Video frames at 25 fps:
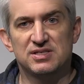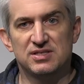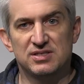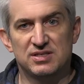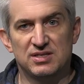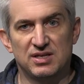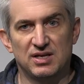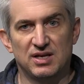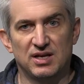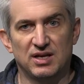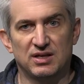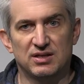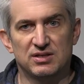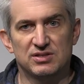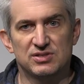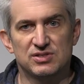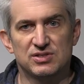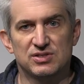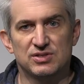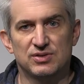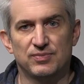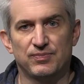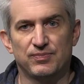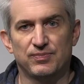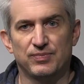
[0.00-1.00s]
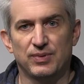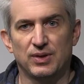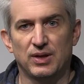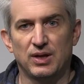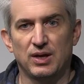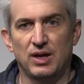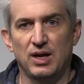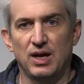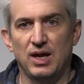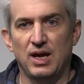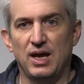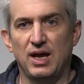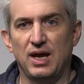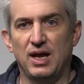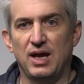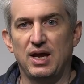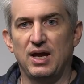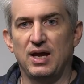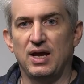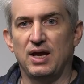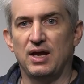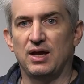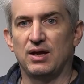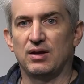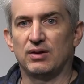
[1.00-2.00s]
sticks,
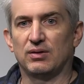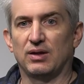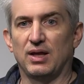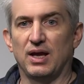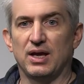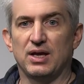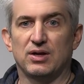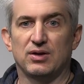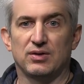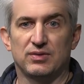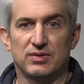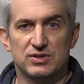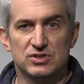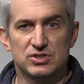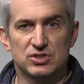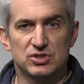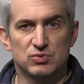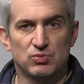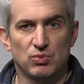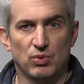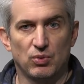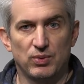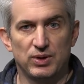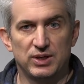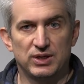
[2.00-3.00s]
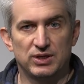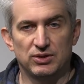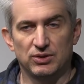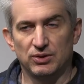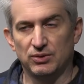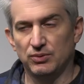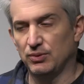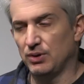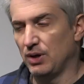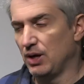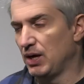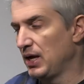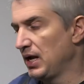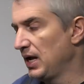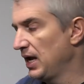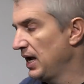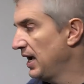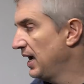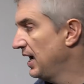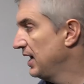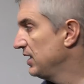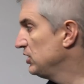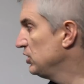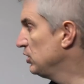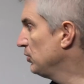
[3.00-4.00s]
and like this is what we do,
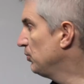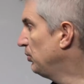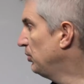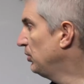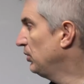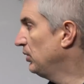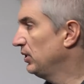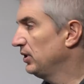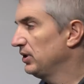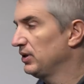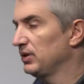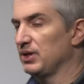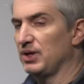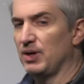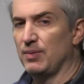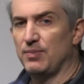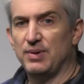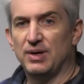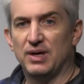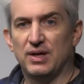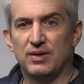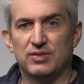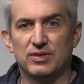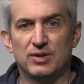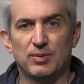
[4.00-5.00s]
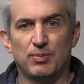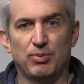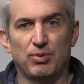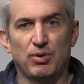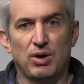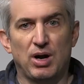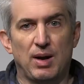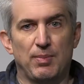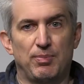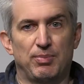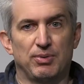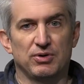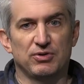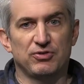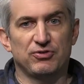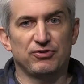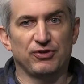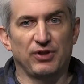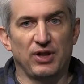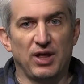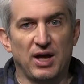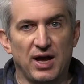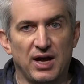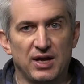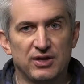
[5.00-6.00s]
and you put them in the proper
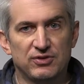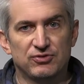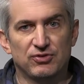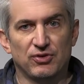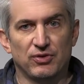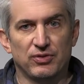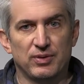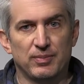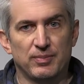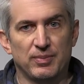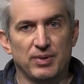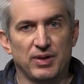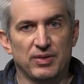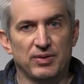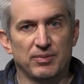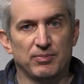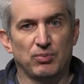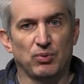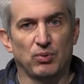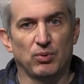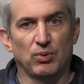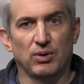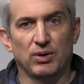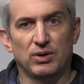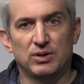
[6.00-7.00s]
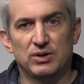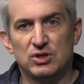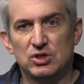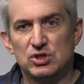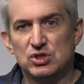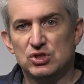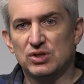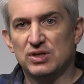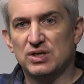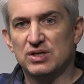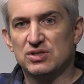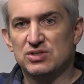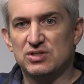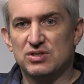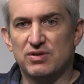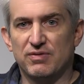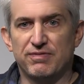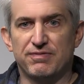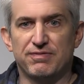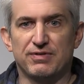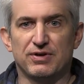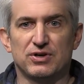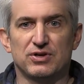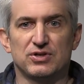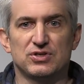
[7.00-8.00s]
slots on the motherboard. Usually it's the
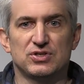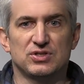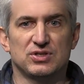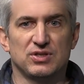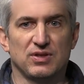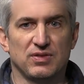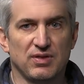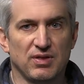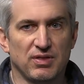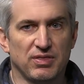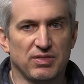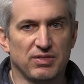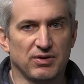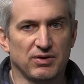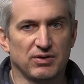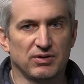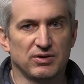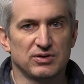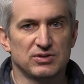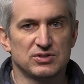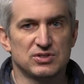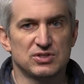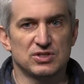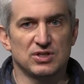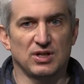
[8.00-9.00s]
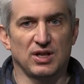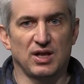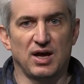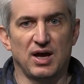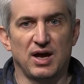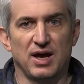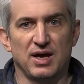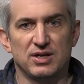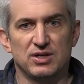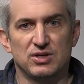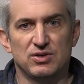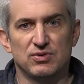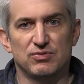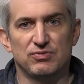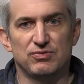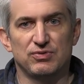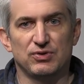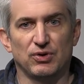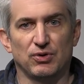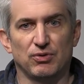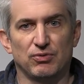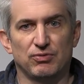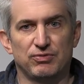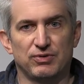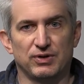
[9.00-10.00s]
first and the third slot you
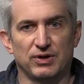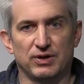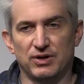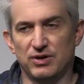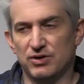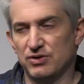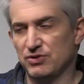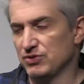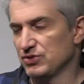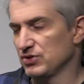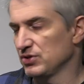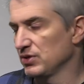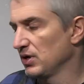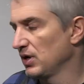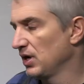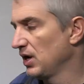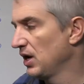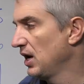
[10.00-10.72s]
fill first